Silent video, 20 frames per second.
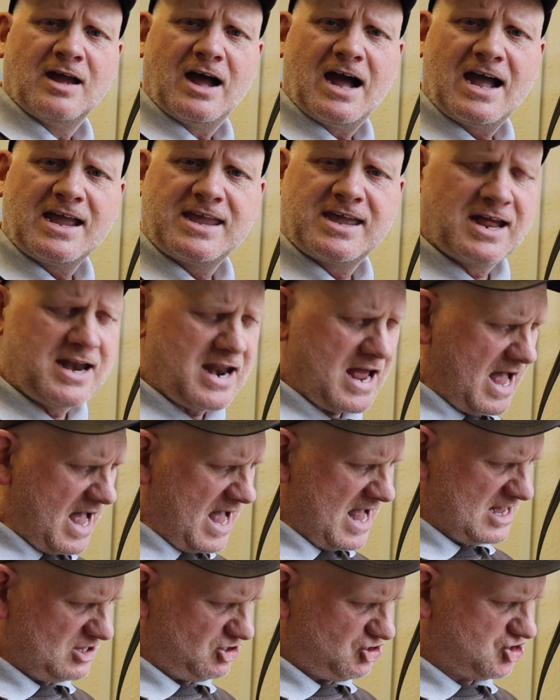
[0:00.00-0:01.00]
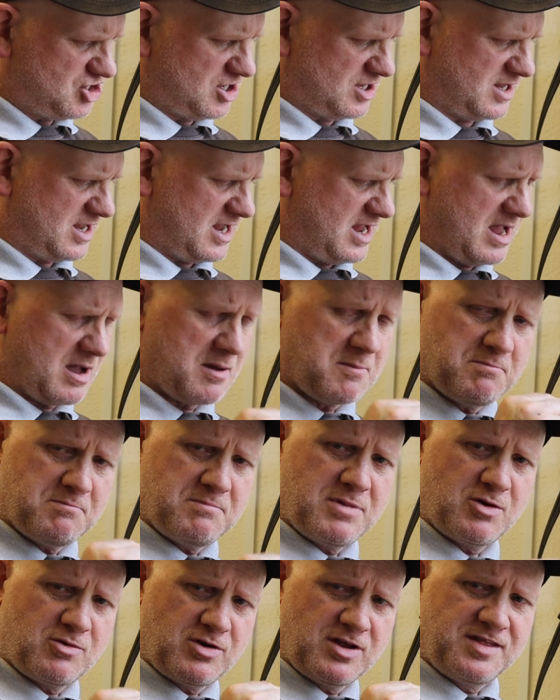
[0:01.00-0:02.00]
I can actually
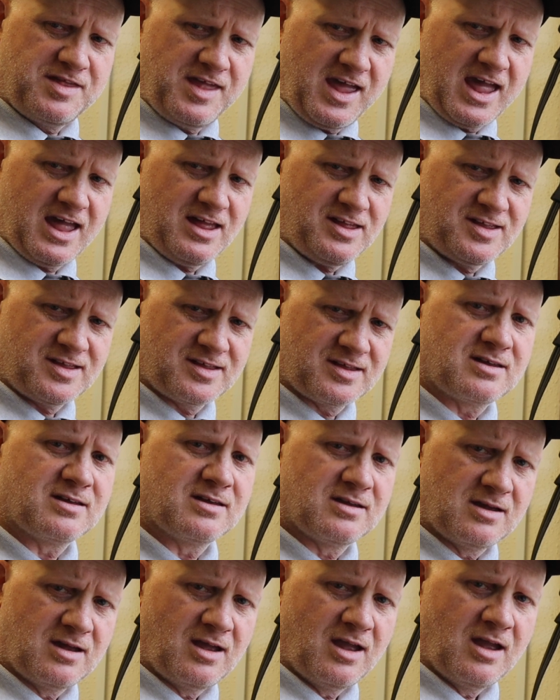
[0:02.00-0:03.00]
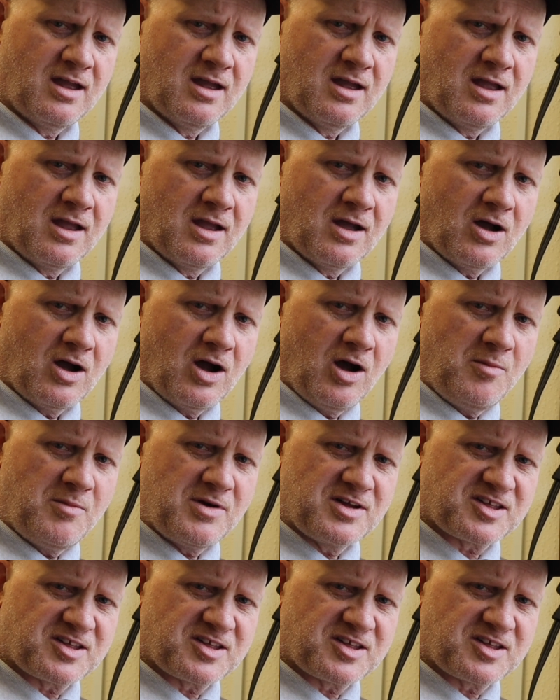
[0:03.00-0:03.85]
mirror this on my